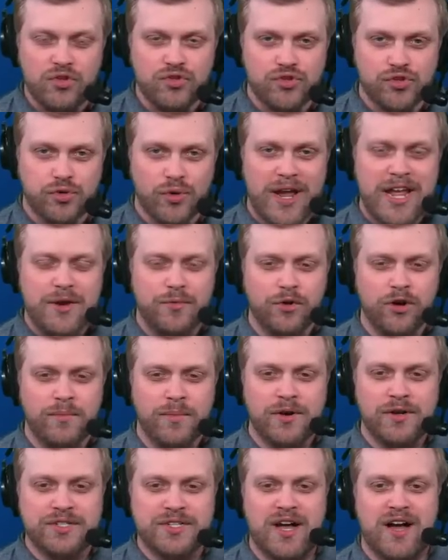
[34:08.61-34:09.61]
Trade
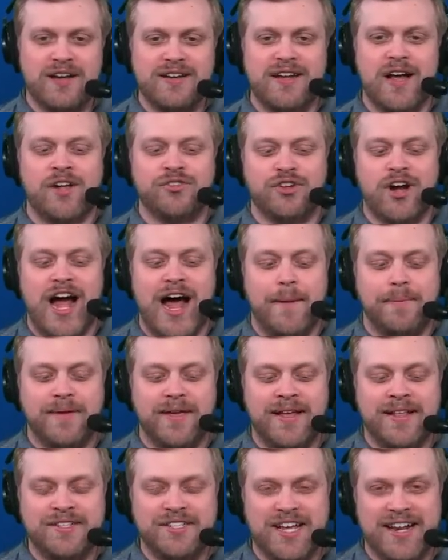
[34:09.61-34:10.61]
rumors on DeAndre
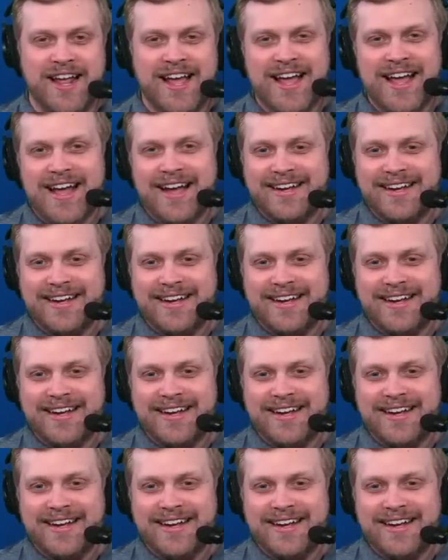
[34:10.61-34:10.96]
Hopkins and